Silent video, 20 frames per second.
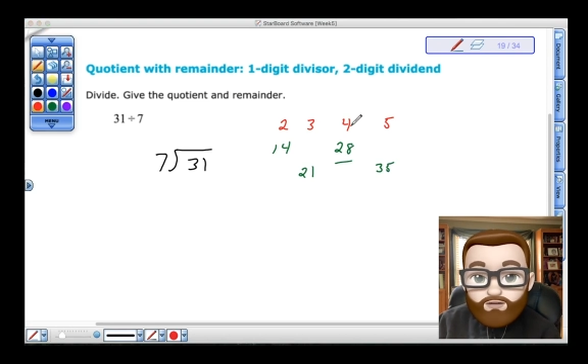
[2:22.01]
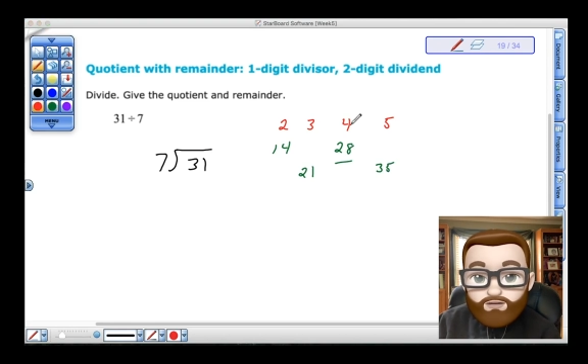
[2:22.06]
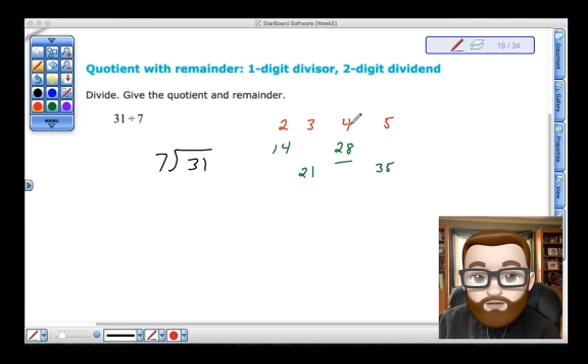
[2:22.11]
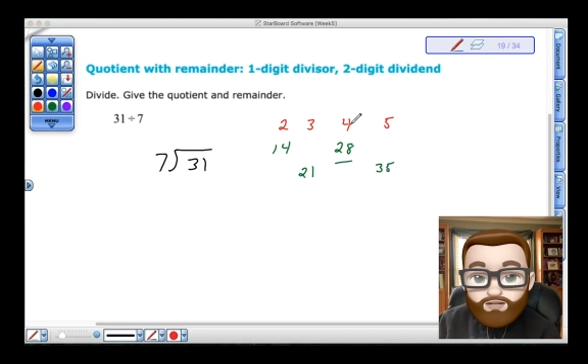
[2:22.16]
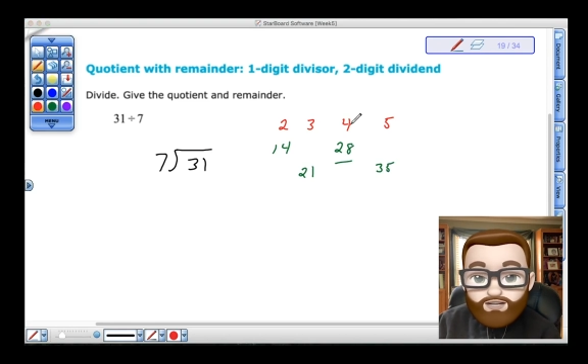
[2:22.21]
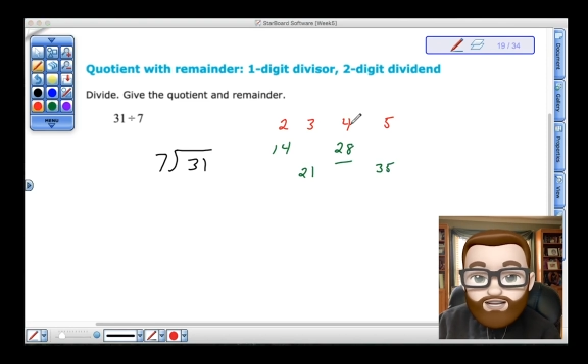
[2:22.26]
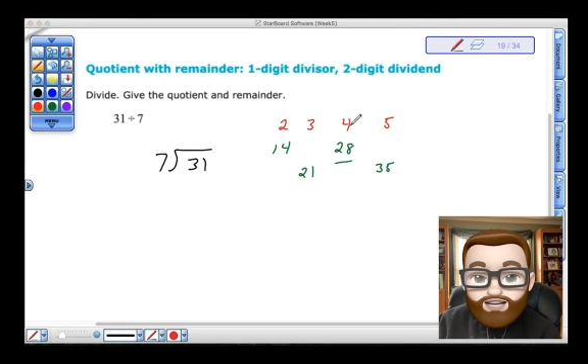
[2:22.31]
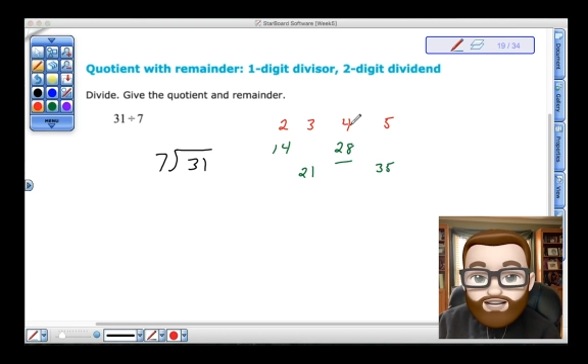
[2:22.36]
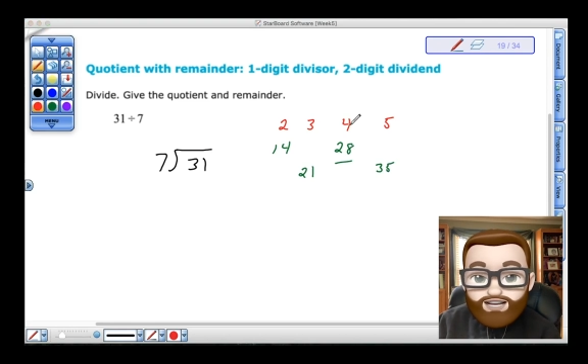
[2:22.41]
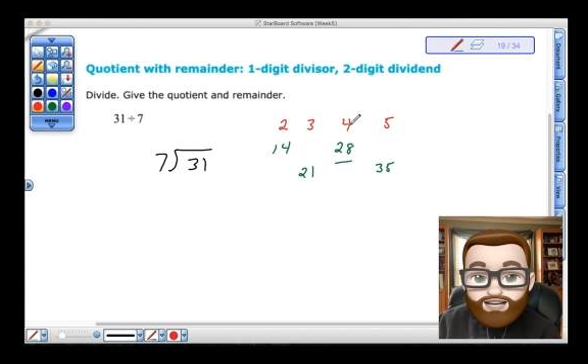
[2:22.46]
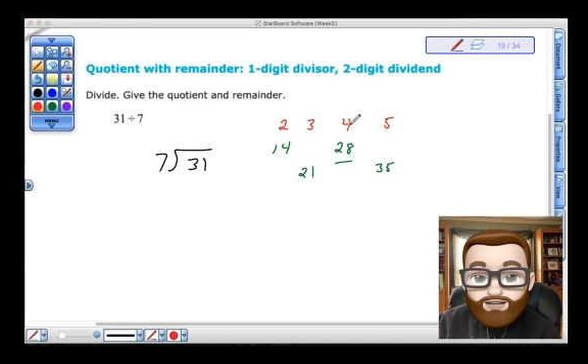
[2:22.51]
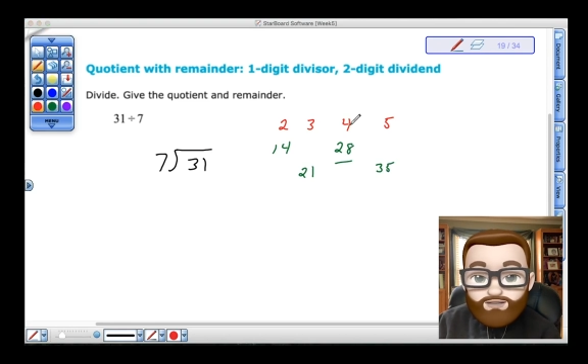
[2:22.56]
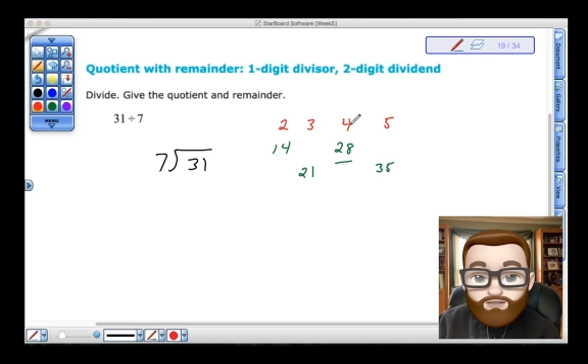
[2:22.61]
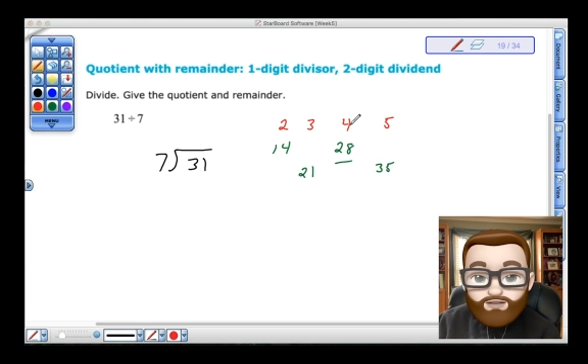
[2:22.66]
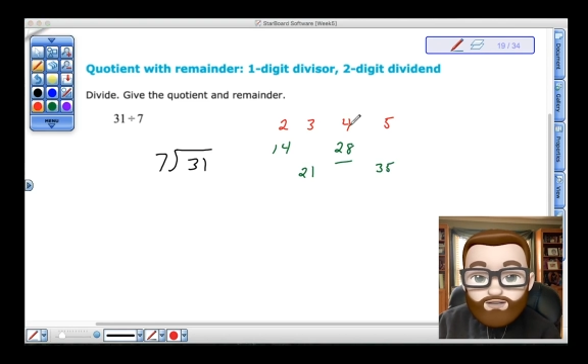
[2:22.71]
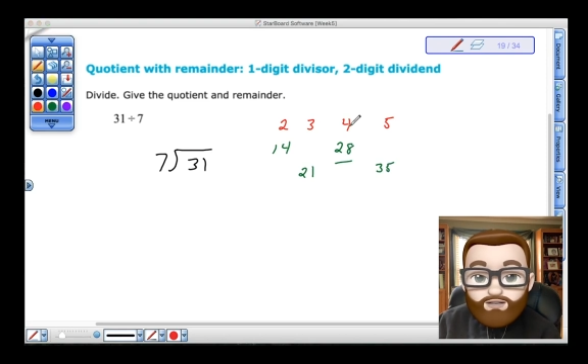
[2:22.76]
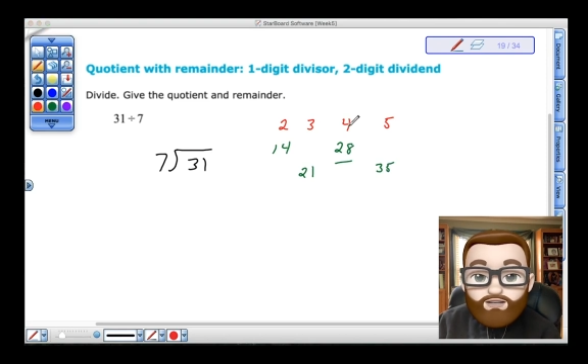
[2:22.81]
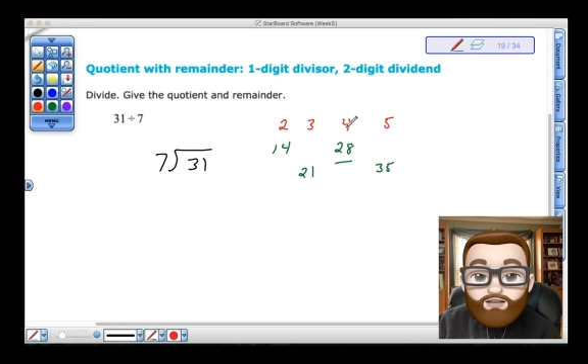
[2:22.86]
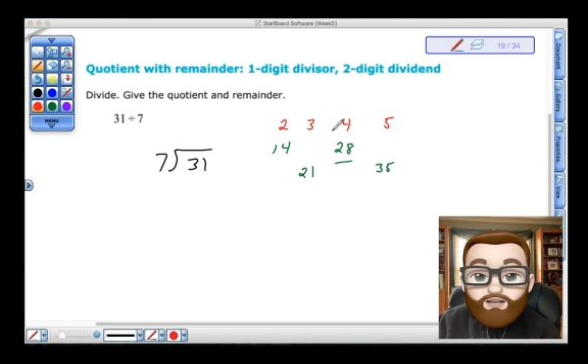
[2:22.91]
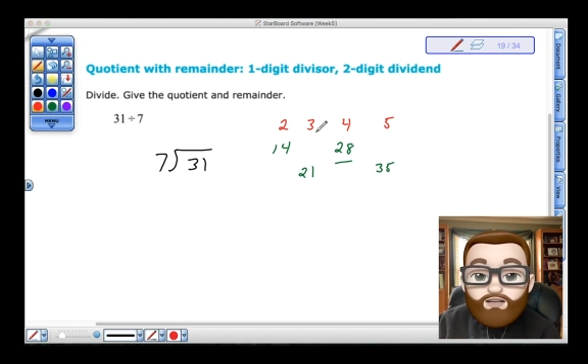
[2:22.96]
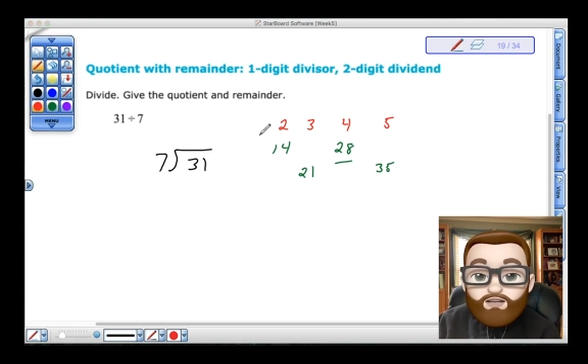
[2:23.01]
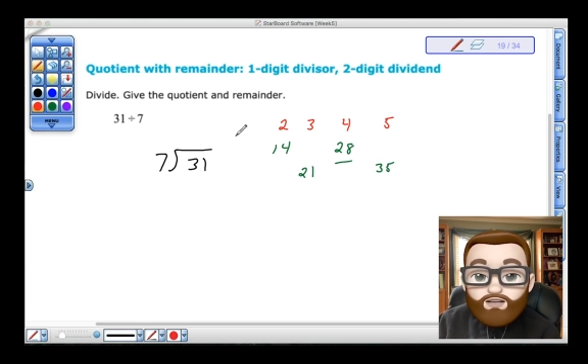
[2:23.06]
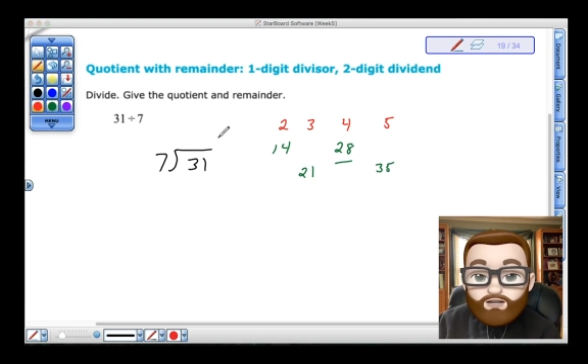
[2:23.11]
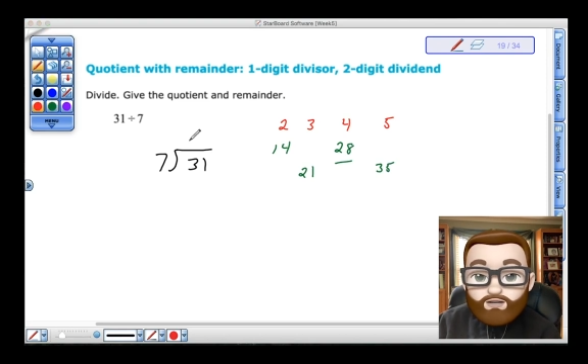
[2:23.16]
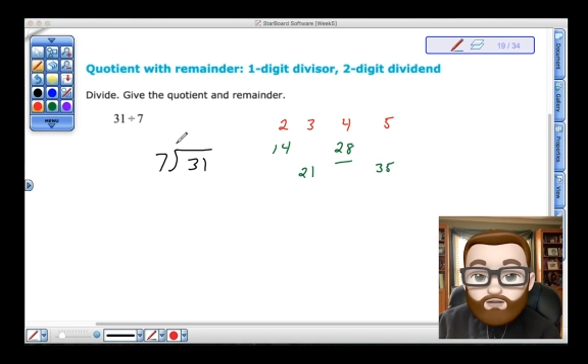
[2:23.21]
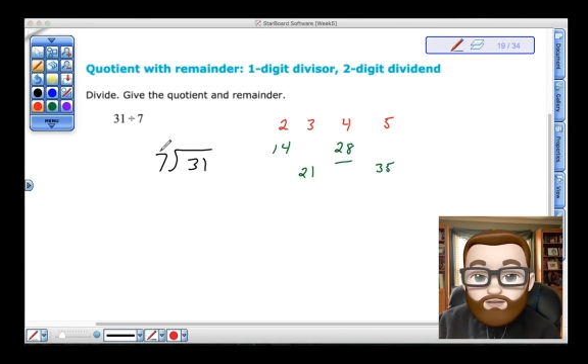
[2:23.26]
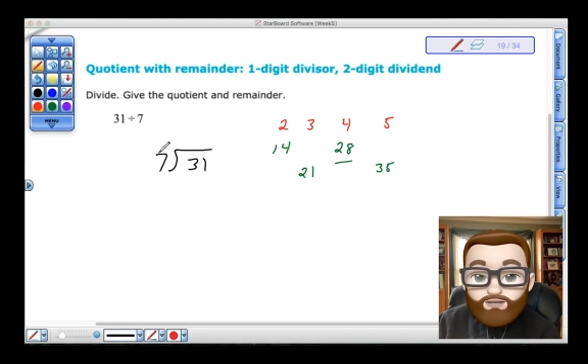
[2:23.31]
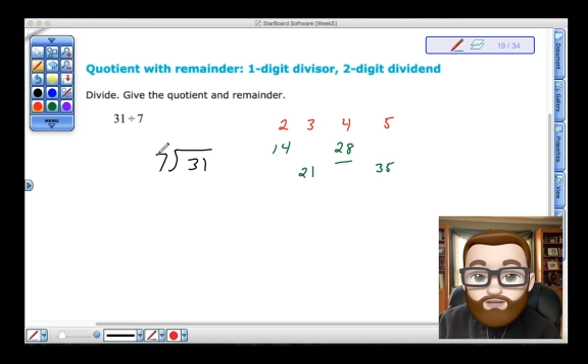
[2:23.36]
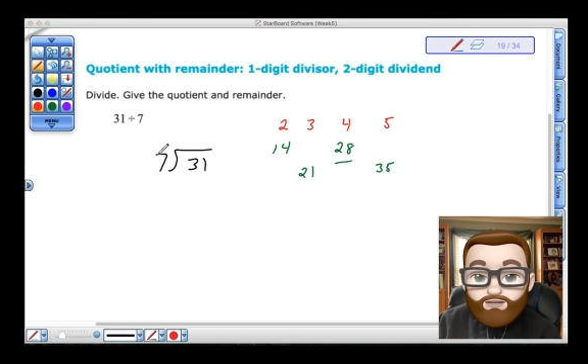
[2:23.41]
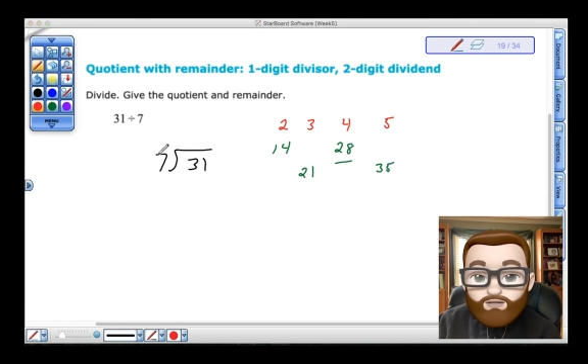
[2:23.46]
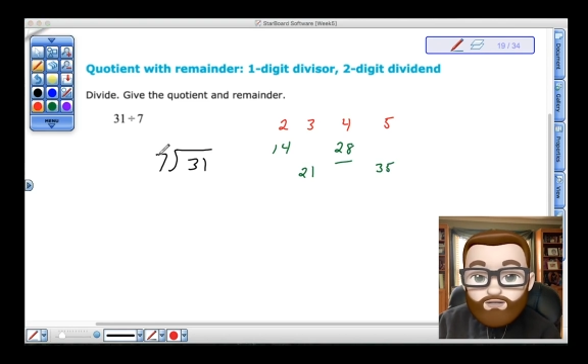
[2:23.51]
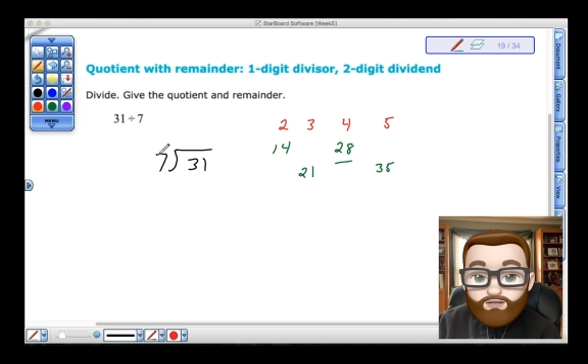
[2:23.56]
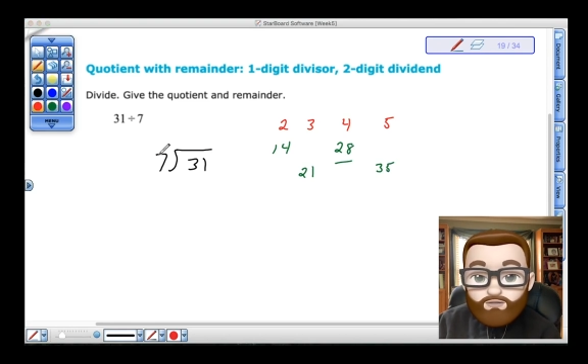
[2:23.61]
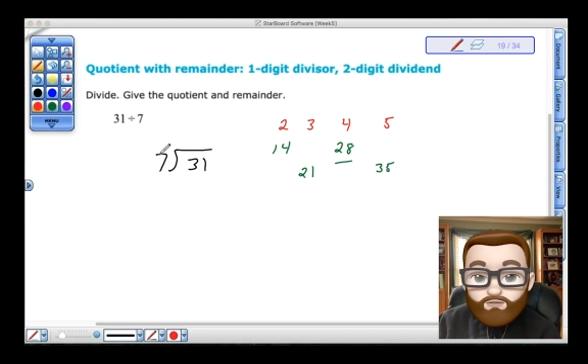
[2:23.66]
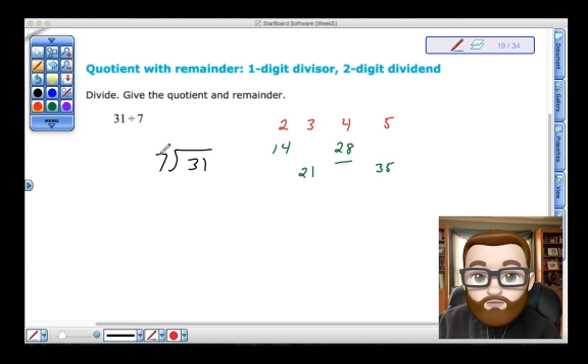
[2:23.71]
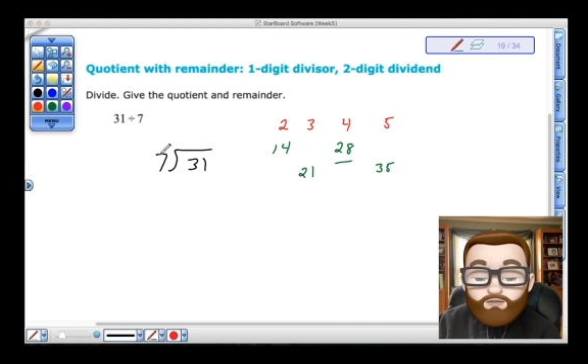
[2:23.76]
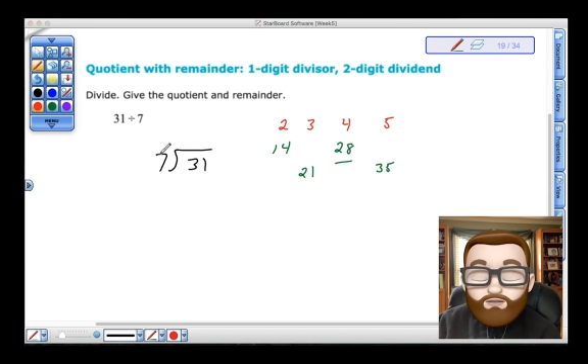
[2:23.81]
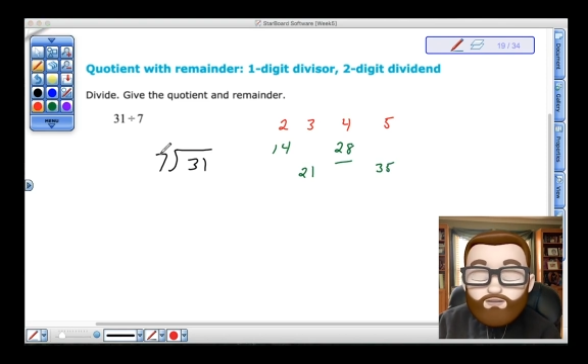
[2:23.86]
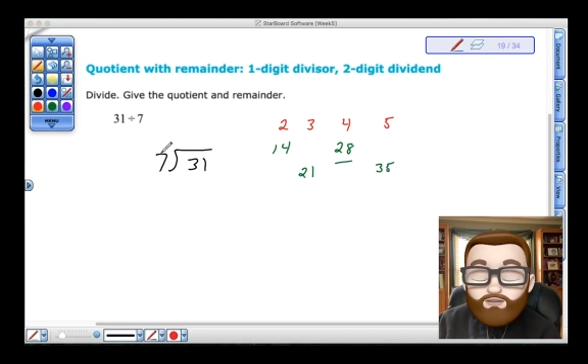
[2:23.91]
because 7 goes into,